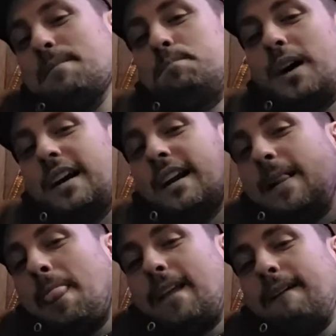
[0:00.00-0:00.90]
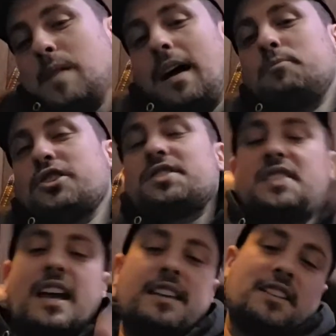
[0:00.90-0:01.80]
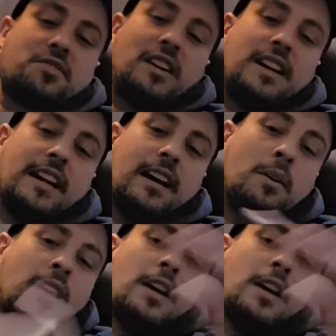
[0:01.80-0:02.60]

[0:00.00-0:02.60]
but I'm just saying this right now